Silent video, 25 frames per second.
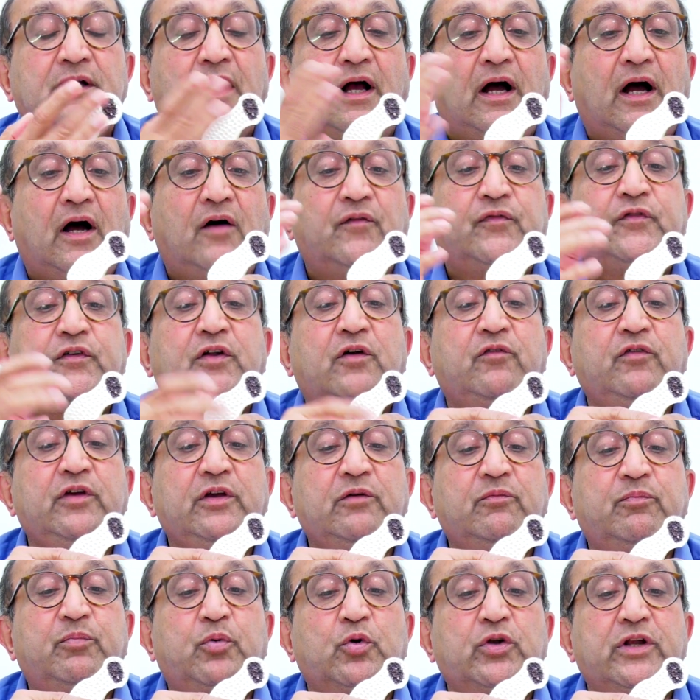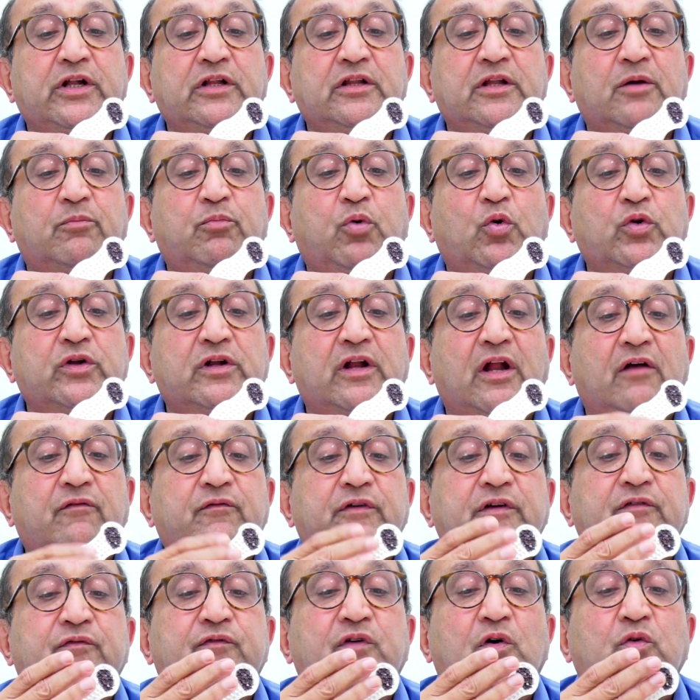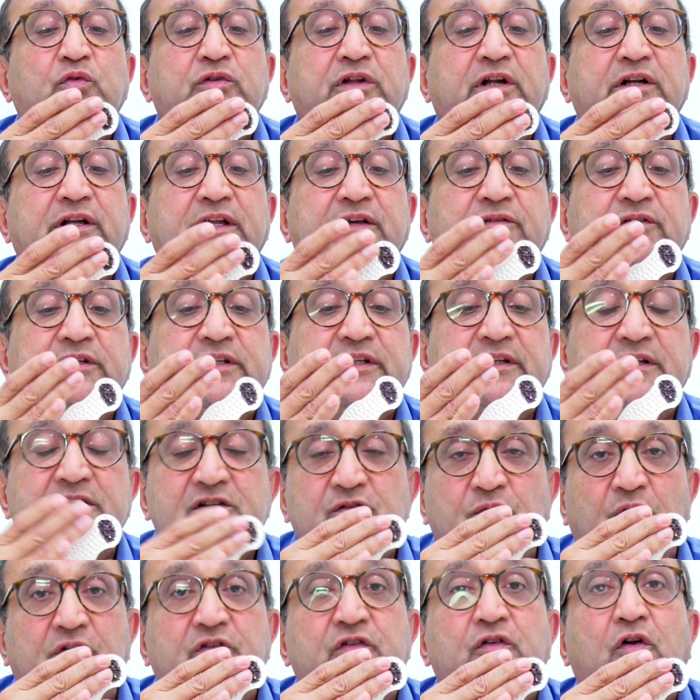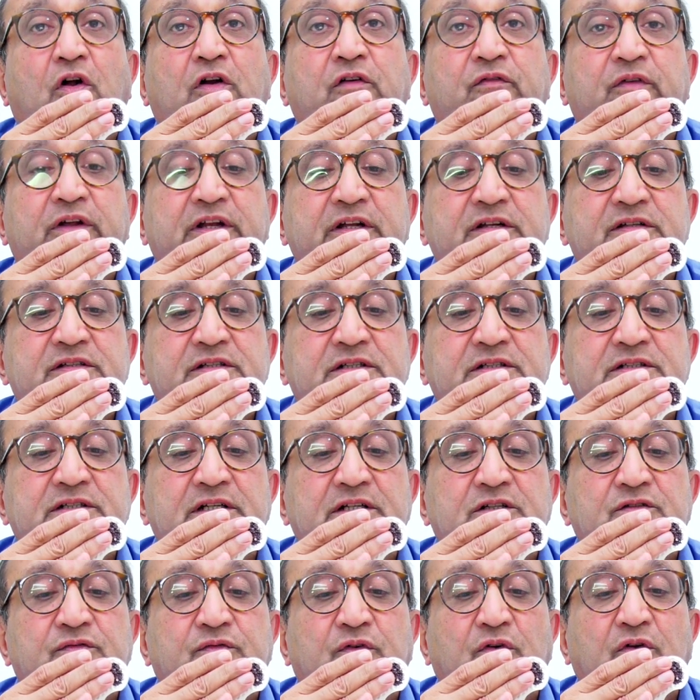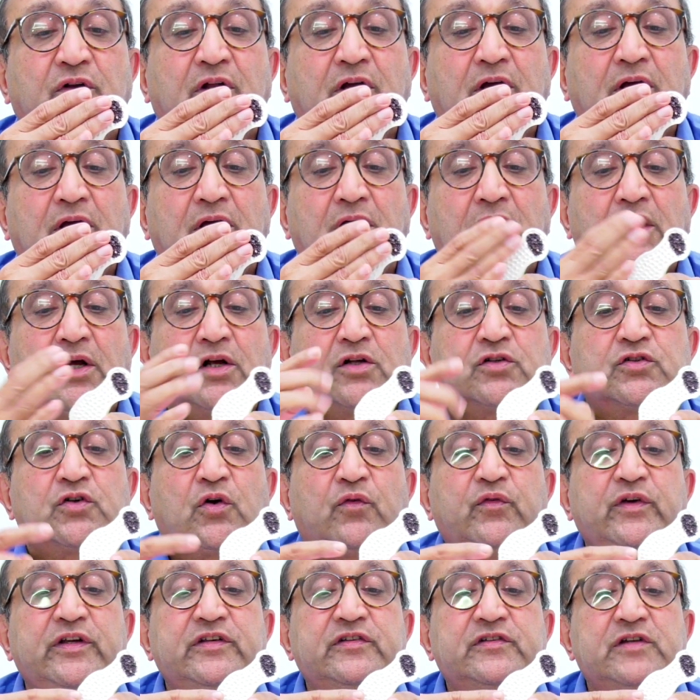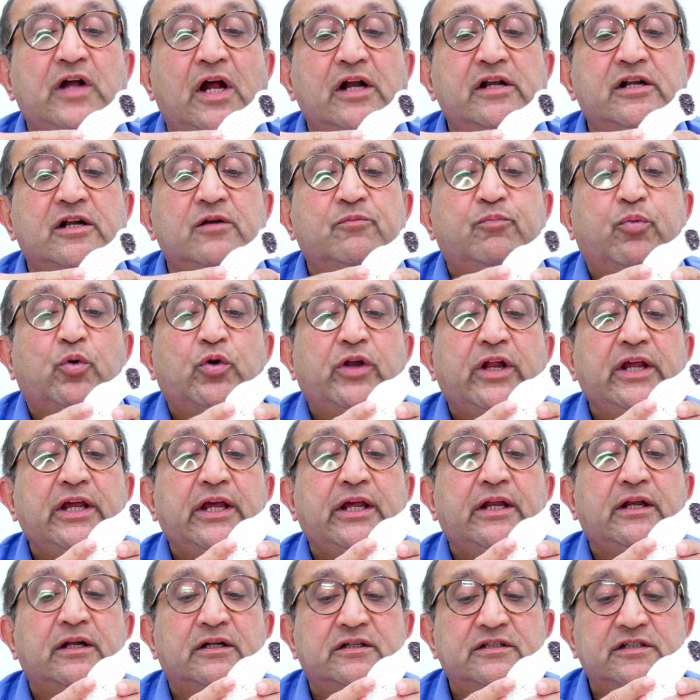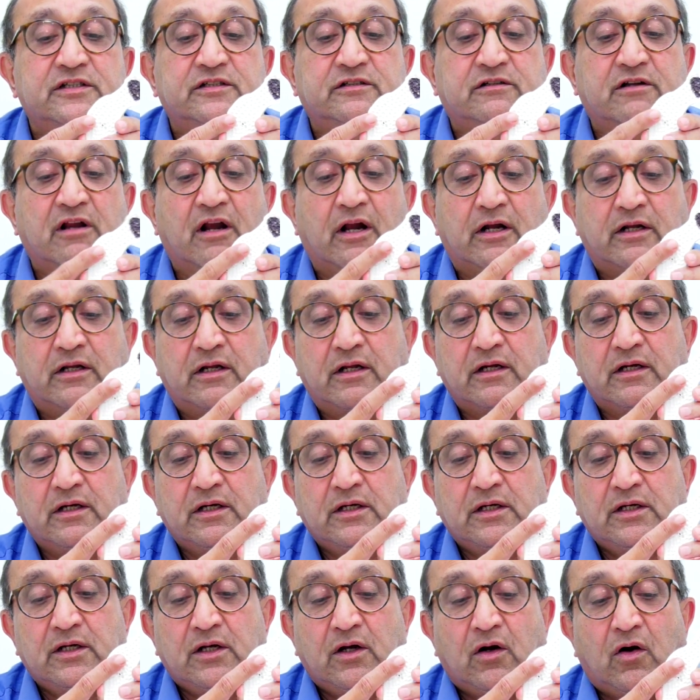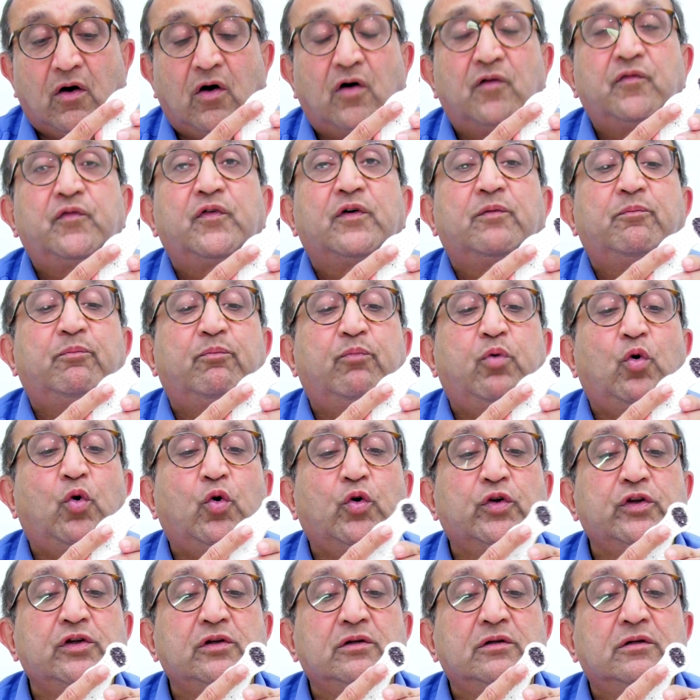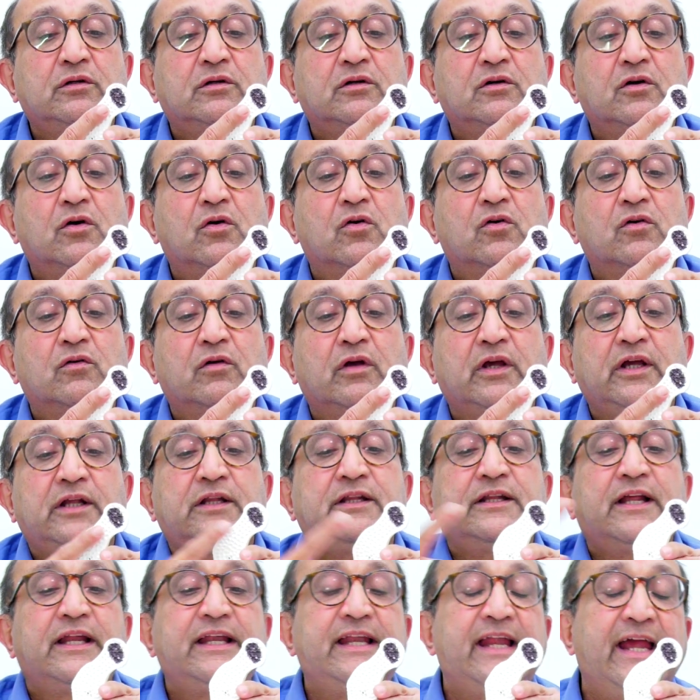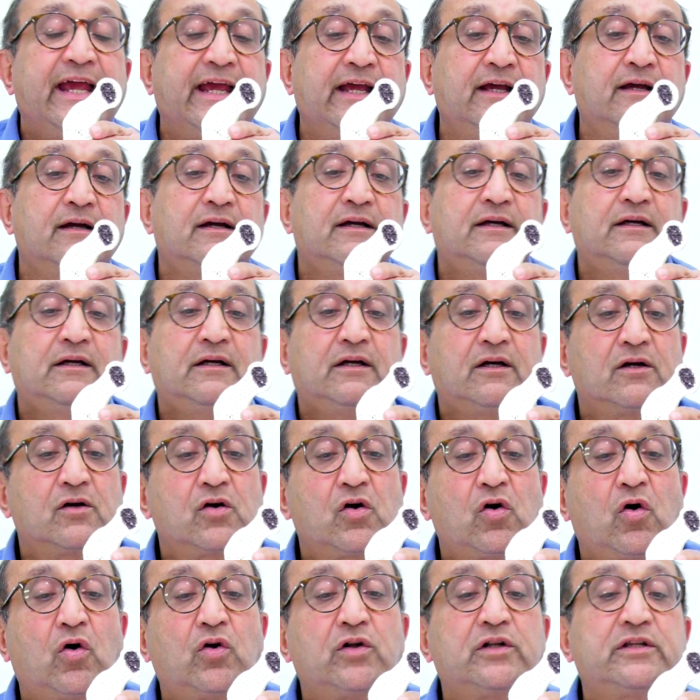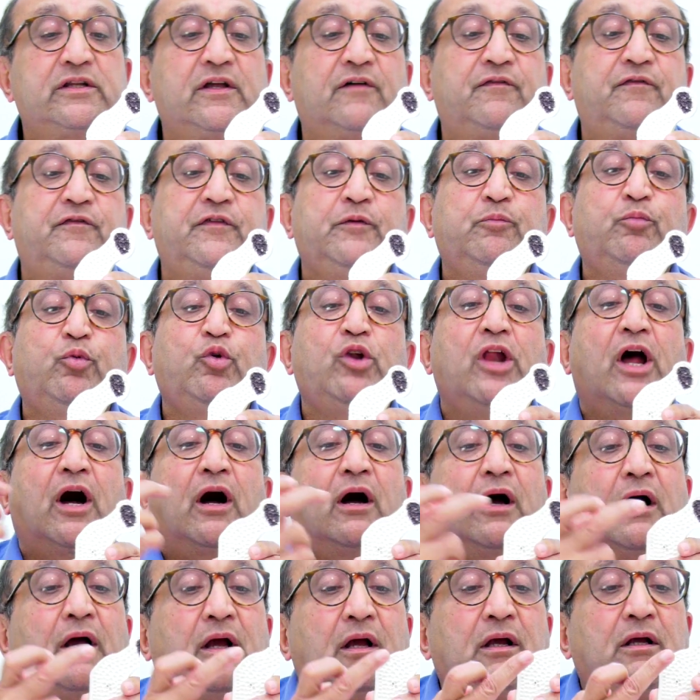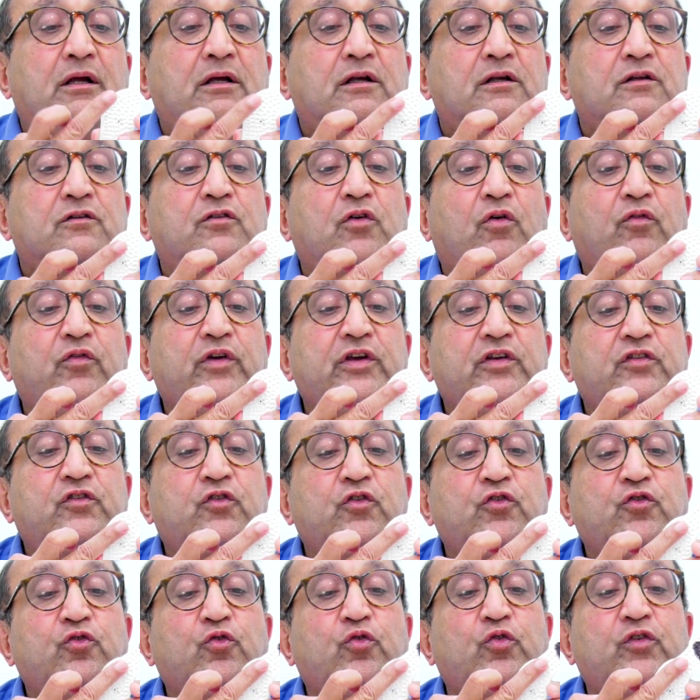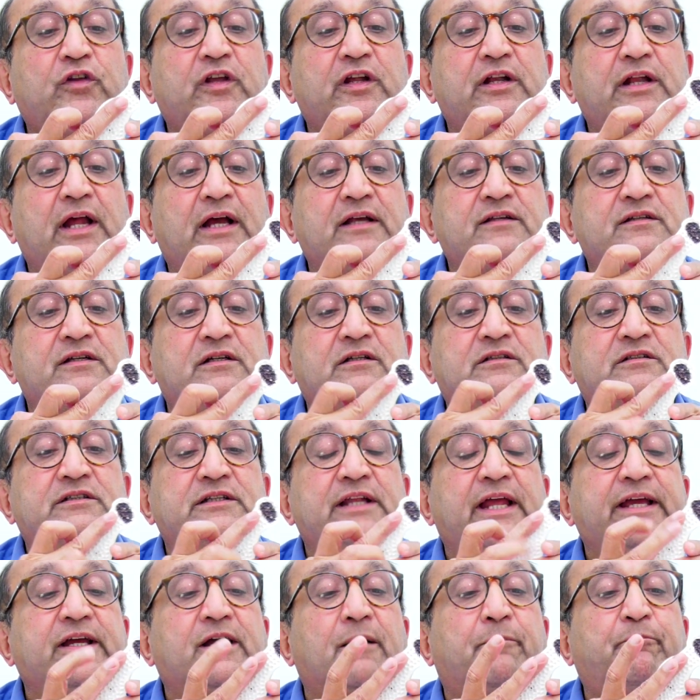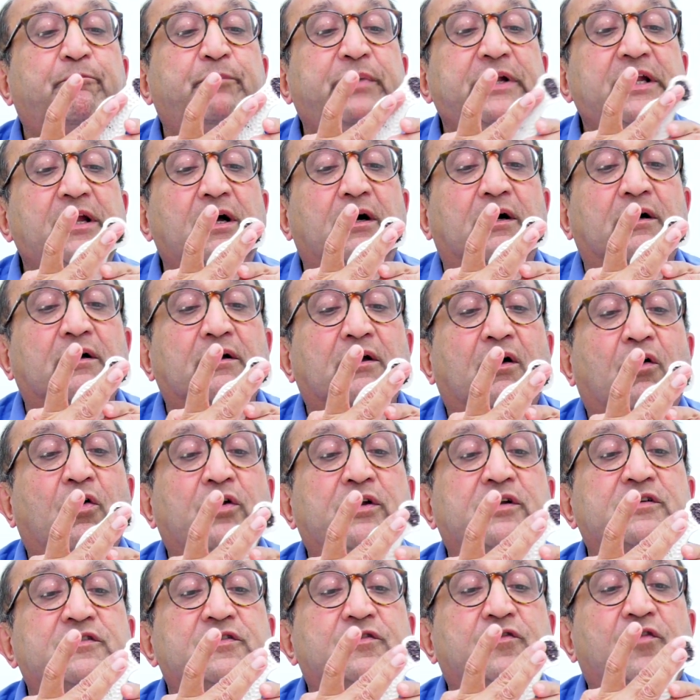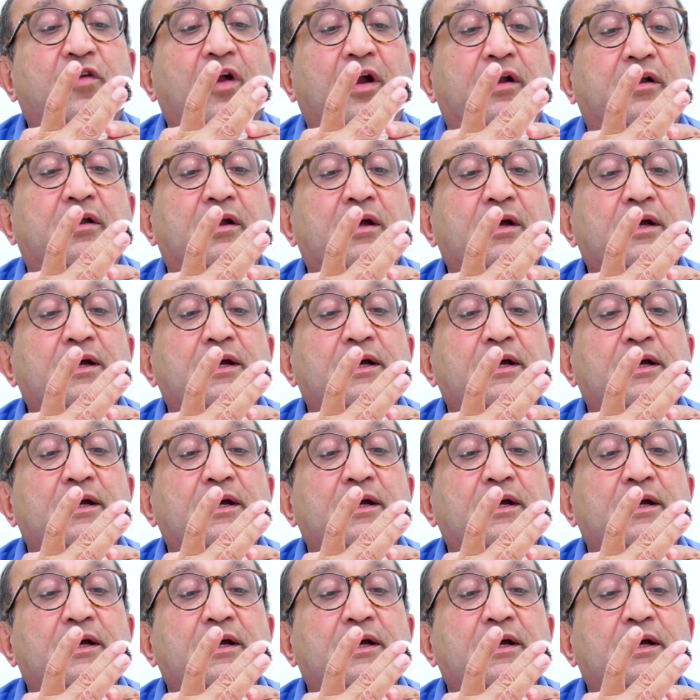After we put in the bone graft, we found that even this was not very successful. So we started putting in a strut of a bone in the leg called the fibula. So we used to use it as like a pillar or a strut.